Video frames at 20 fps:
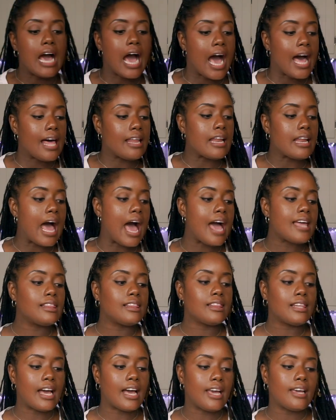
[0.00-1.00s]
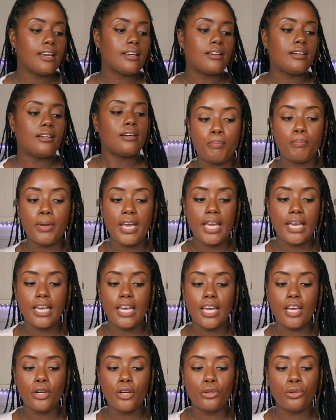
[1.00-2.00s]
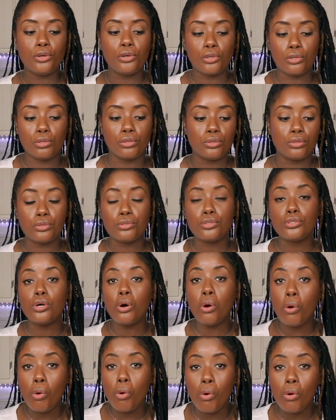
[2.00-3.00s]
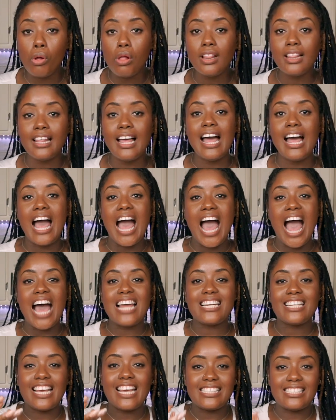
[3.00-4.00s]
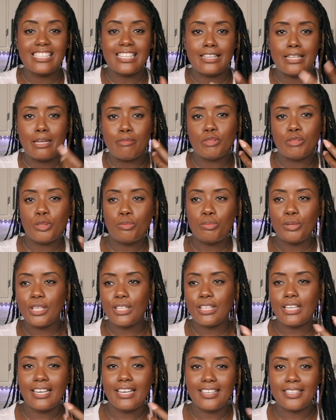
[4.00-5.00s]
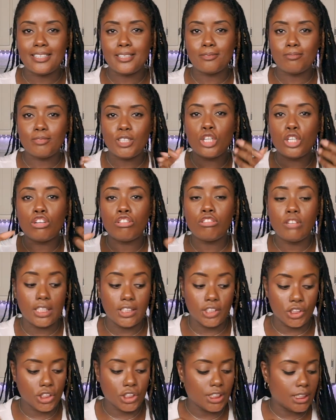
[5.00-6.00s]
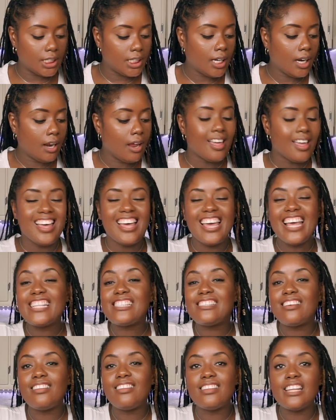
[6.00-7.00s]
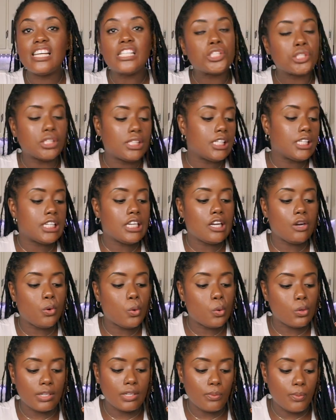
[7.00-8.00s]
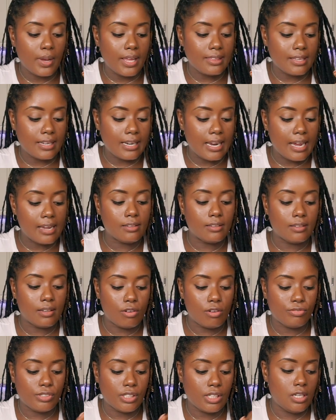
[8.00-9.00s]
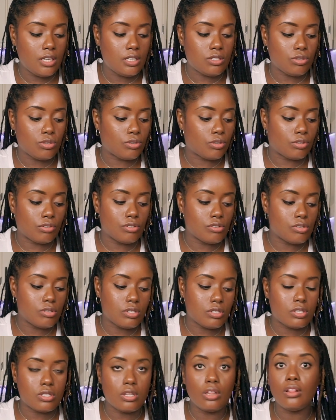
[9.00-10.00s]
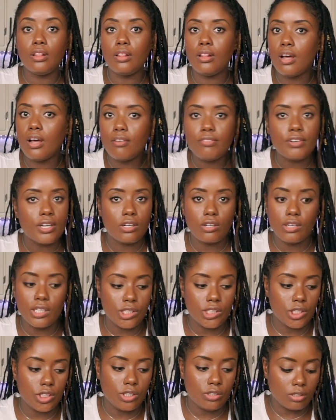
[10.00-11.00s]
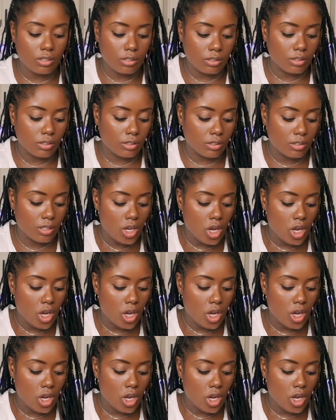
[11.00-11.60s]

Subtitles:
And I like baking okros whole and getting them to be like crunchy. It's literally the only way that I love to eat okras. Love a crunchy okra.